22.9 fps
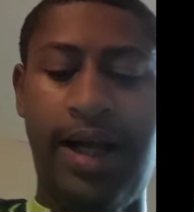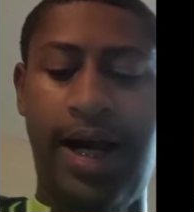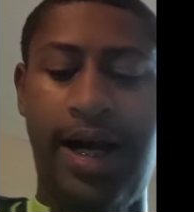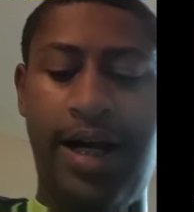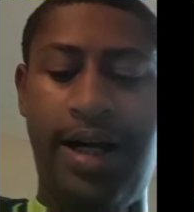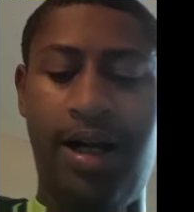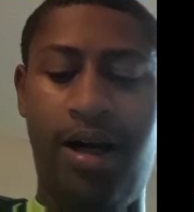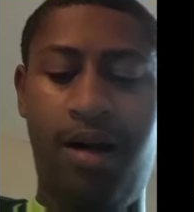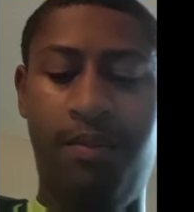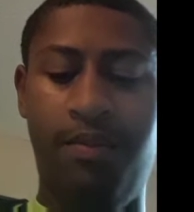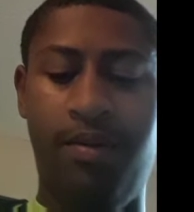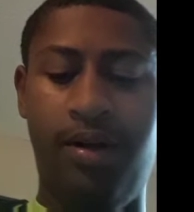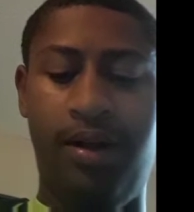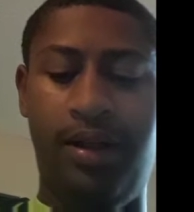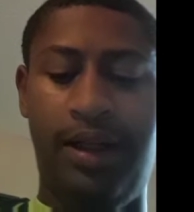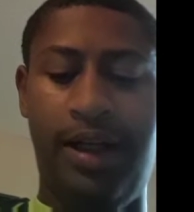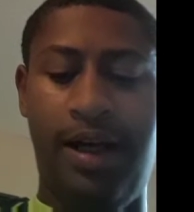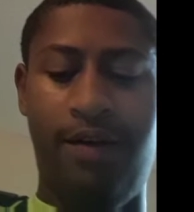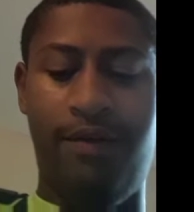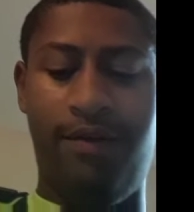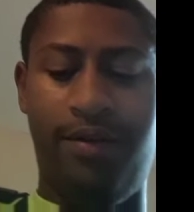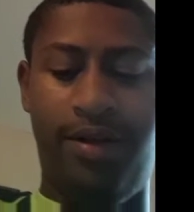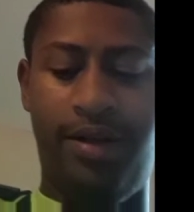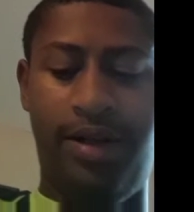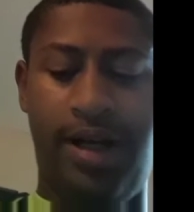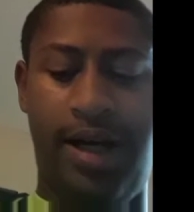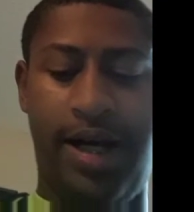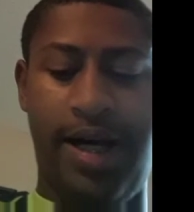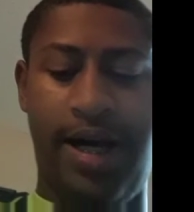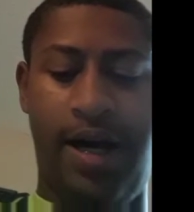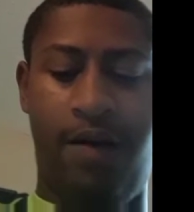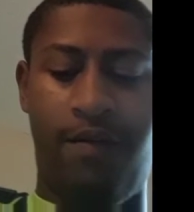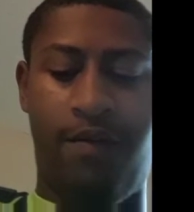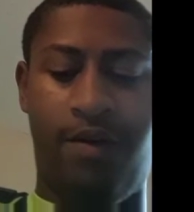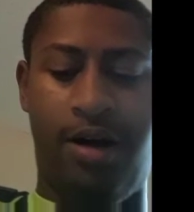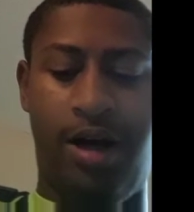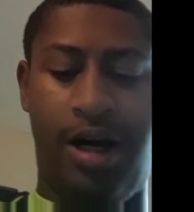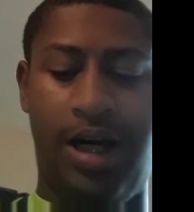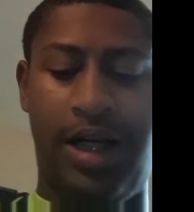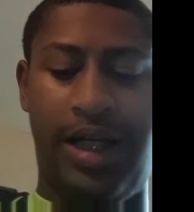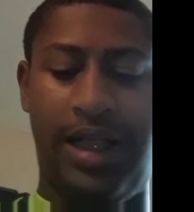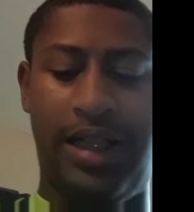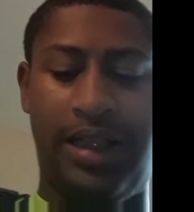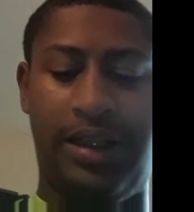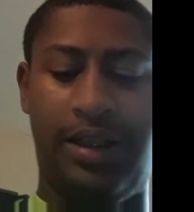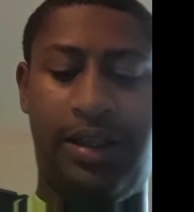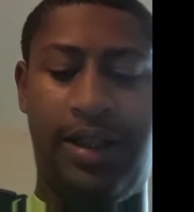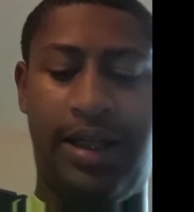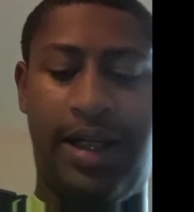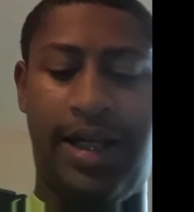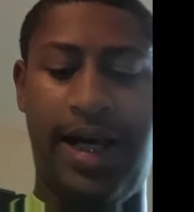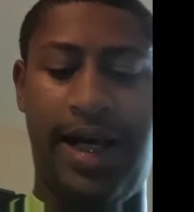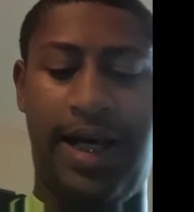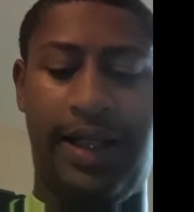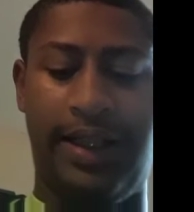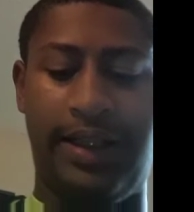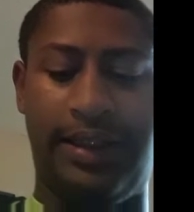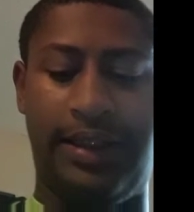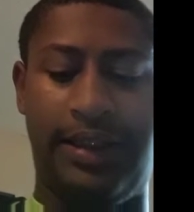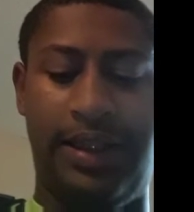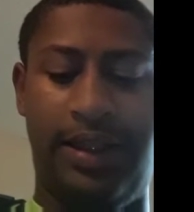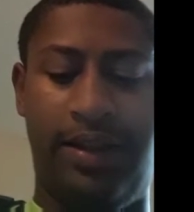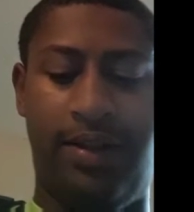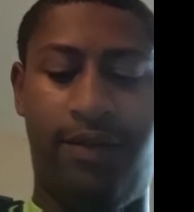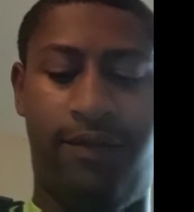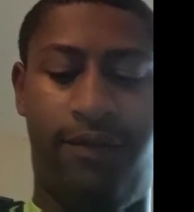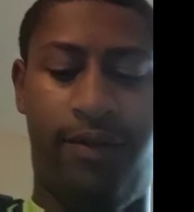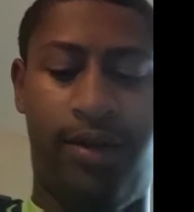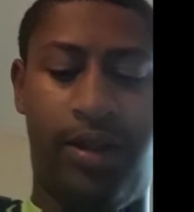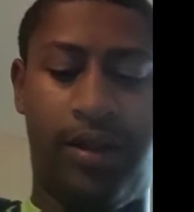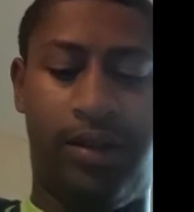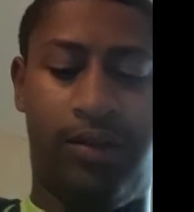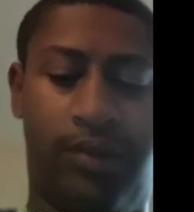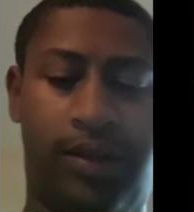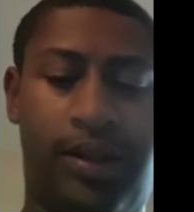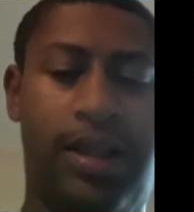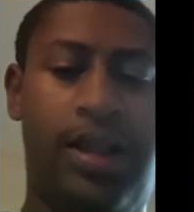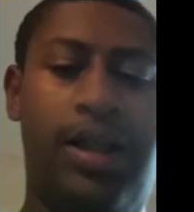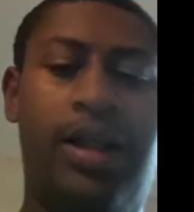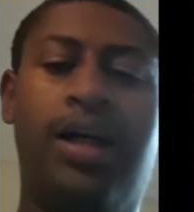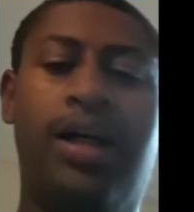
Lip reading: At number 11, I have Guardians of the Galaxy, the first one.